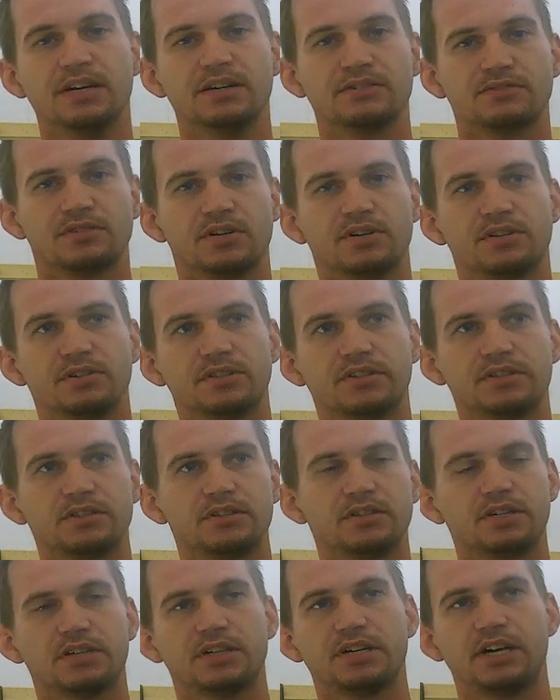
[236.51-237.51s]
So you're
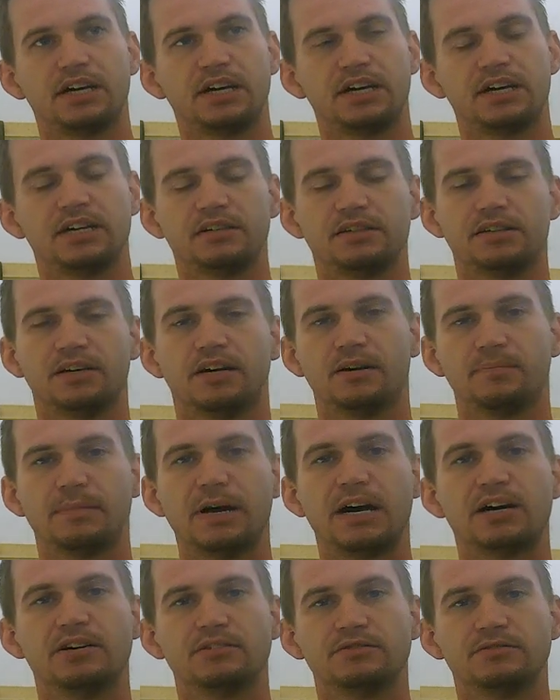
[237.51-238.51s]
looking at
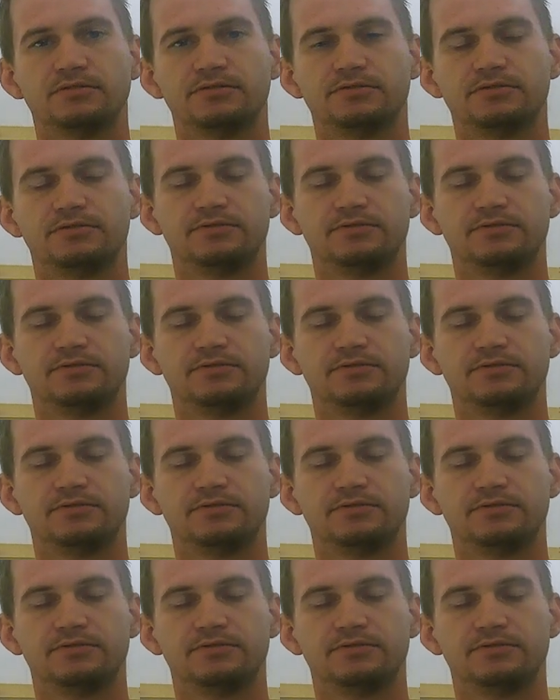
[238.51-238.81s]
about